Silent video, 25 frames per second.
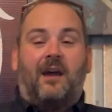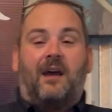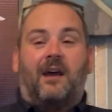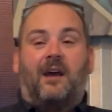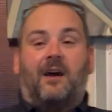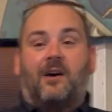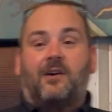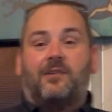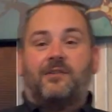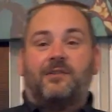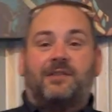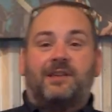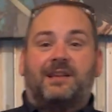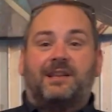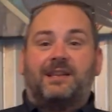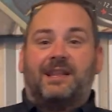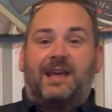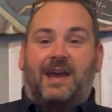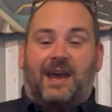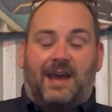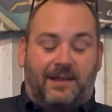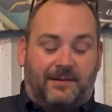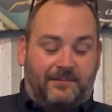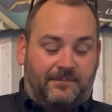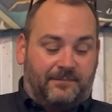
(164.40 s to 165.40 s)
Other than
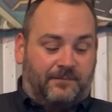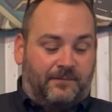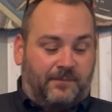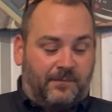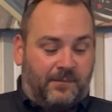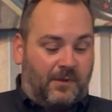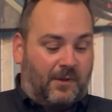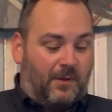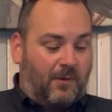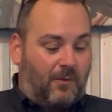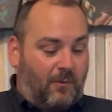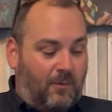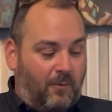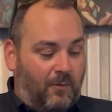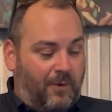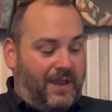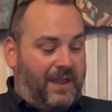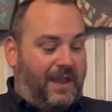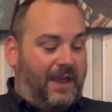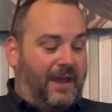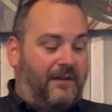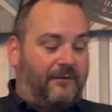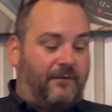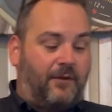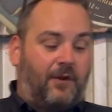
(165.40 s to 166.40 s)
that, we
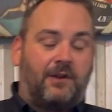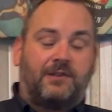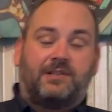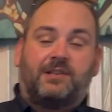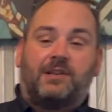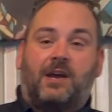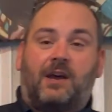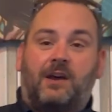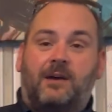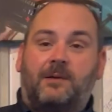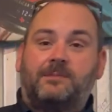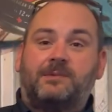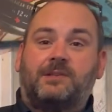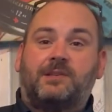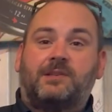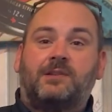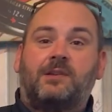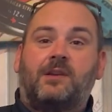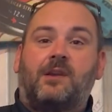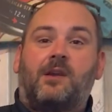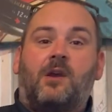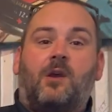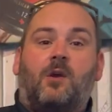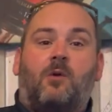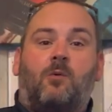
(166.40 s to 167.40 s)
have our tubs,
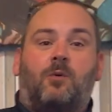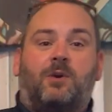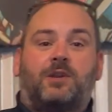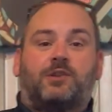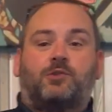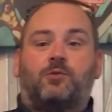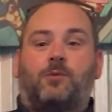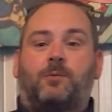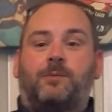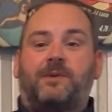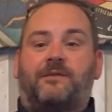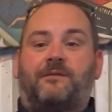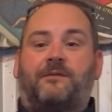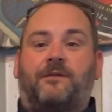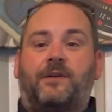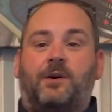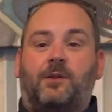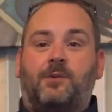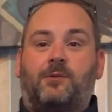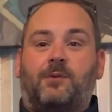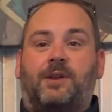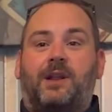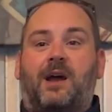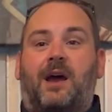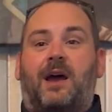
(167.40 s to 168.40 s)
which will be
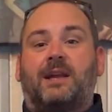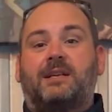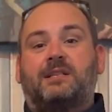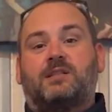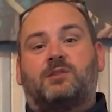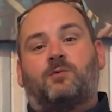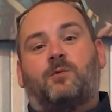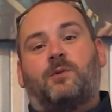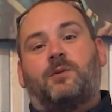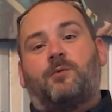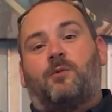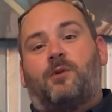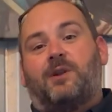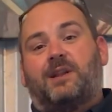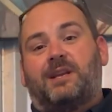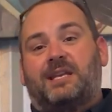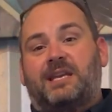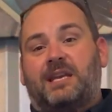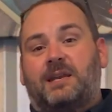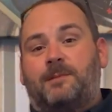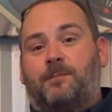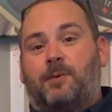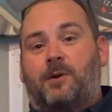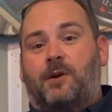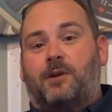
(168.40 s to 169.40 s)
filled with ice. We want to
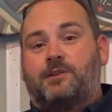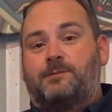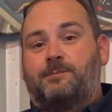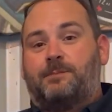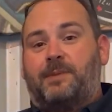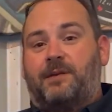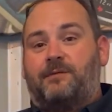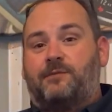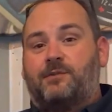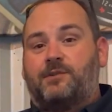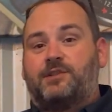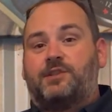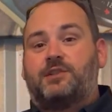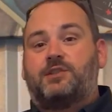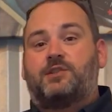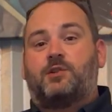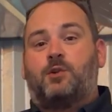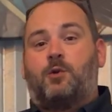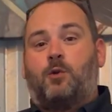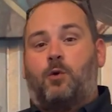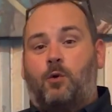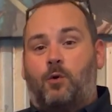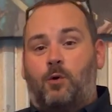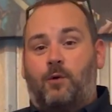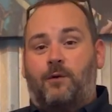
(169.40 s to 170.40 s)
keep our beverages
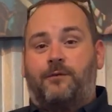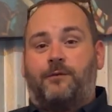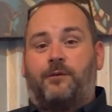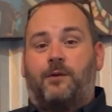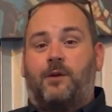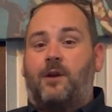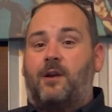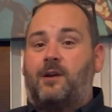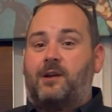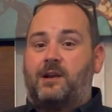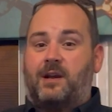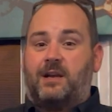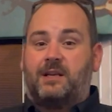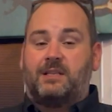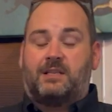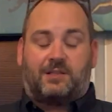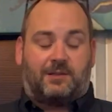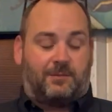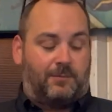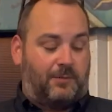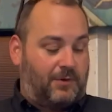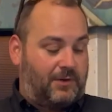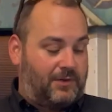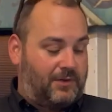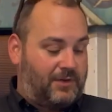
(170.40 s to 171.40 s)
cool for our
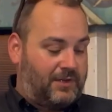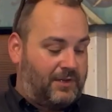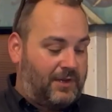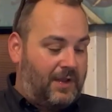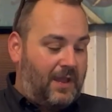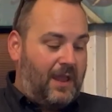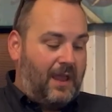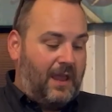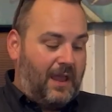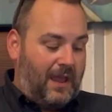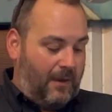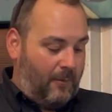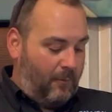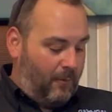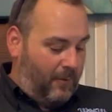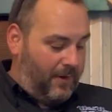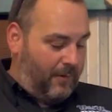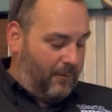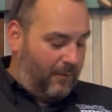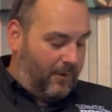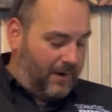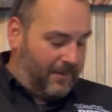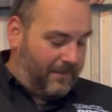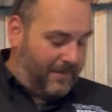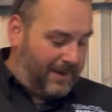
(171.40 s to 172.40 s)
customers, and we
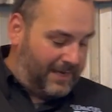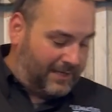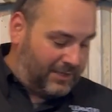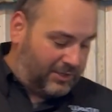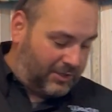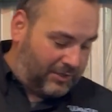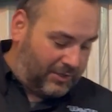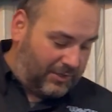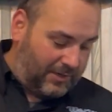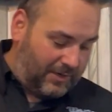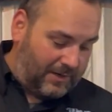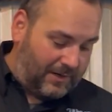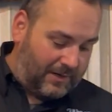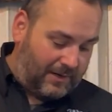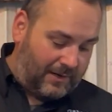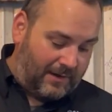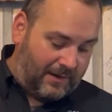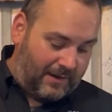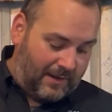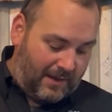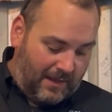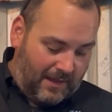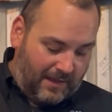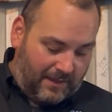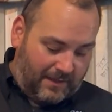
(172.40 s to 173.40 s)
want to make sure
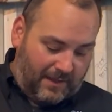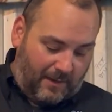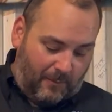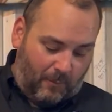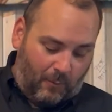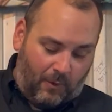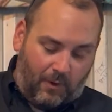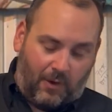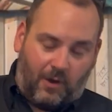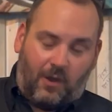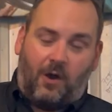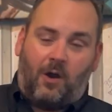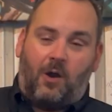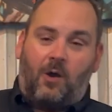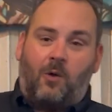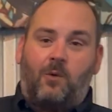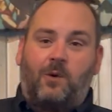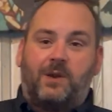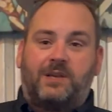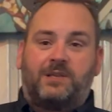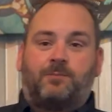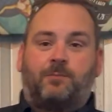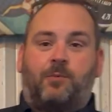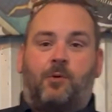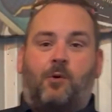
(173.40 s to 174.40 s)
that we're
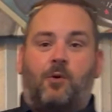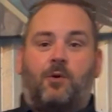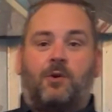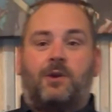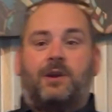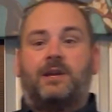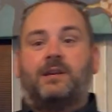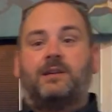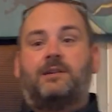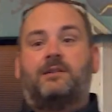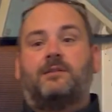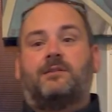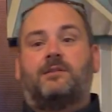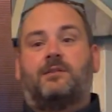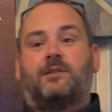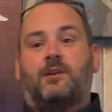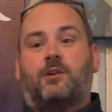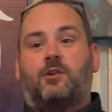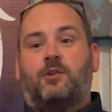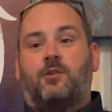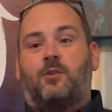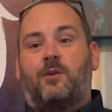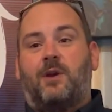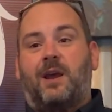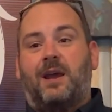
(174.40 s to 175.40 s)
always pouring the
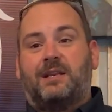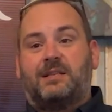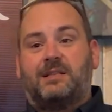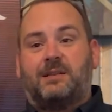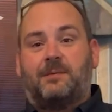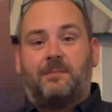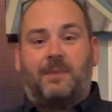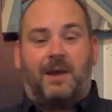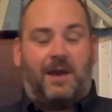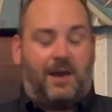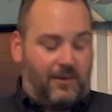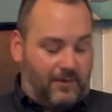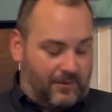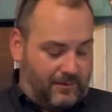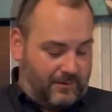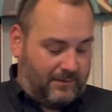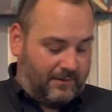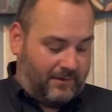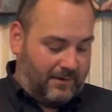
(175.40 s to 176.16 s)
correct amount